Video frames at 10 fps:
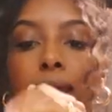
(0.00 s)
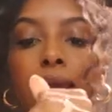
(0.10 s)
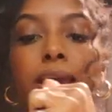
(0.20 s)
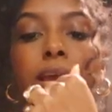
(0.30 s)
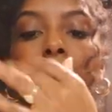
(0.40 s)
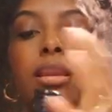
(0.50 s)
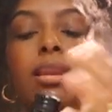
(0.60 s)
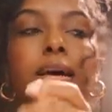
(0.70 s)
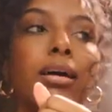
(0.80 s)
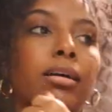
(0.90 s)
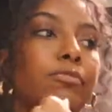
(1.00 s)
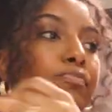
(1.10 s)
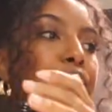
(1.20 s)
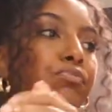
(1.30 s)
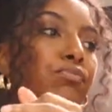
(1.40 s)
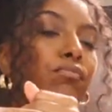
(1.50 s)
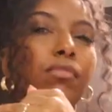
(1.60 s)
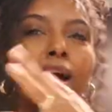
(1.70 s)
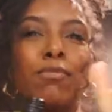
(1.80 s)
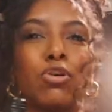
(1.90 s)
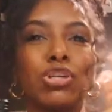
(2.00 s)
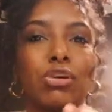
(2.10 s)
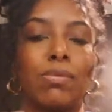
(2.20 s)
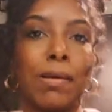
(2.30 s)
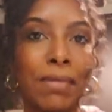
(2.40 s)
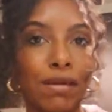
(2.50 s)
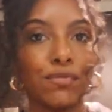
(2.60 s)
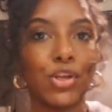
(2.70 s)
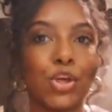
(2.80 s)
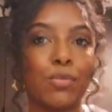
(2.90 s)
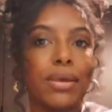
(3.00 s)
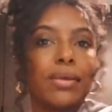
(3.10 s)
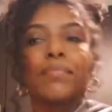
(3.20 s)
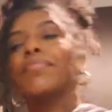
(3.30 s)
and uh, I'm gonna chill with my man for a little bit.